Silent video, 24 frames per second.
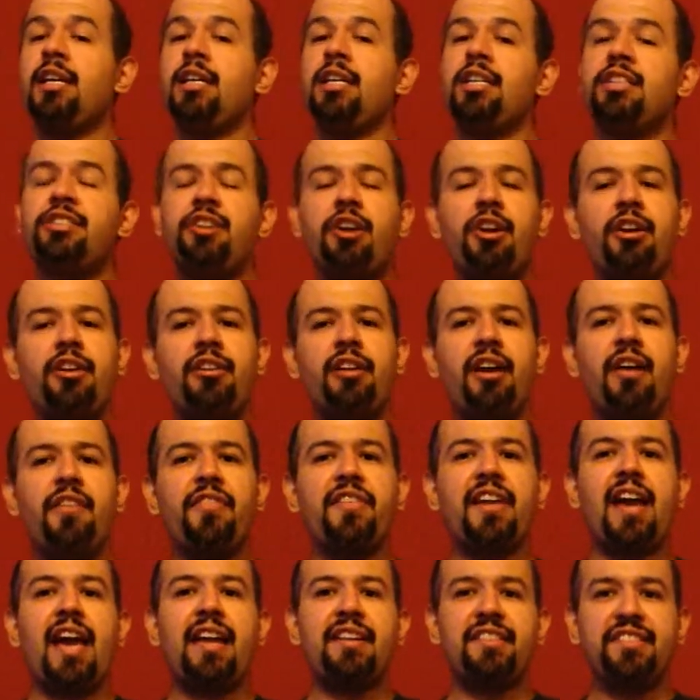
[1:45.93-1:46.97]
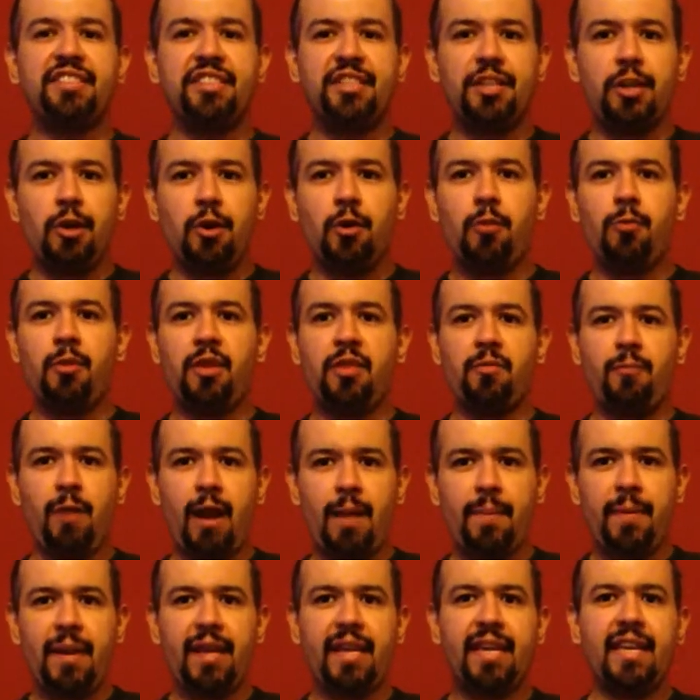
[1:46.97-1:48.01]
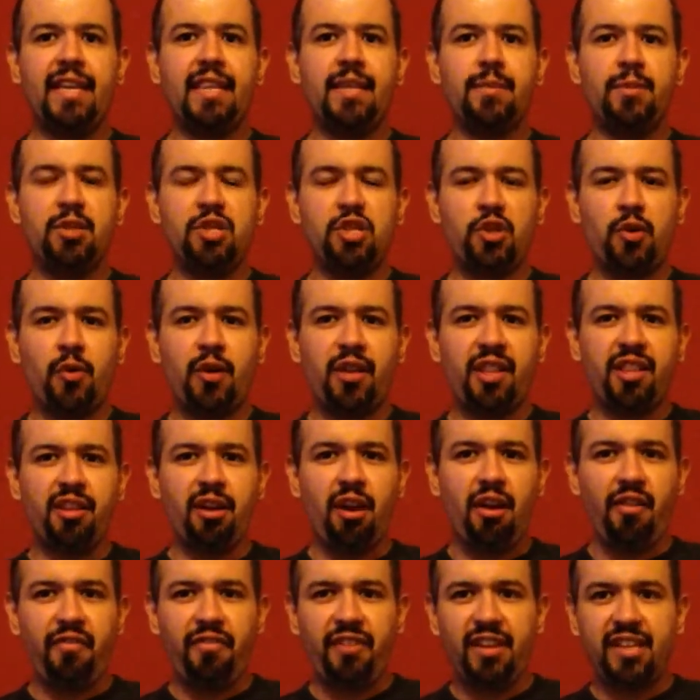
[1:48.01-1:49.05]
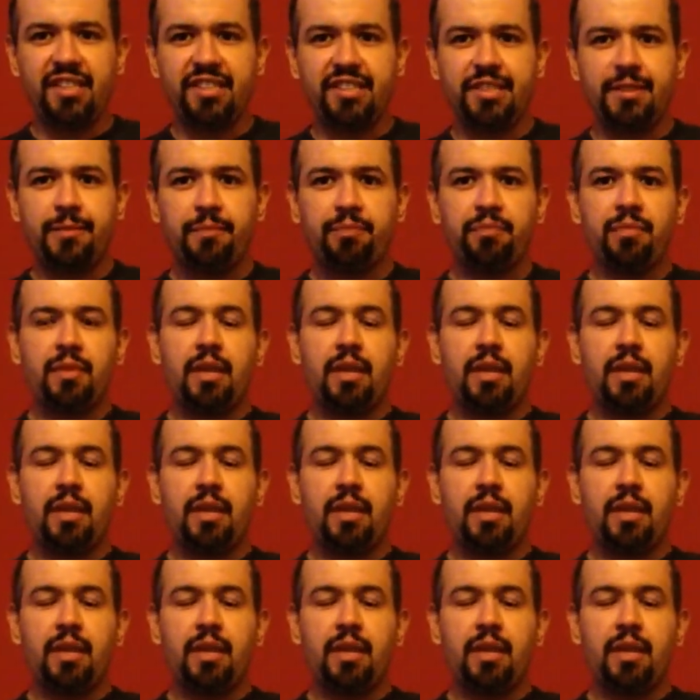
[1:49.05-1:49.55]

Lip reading: started off kind of slow with Ryback getting the majority of the offense.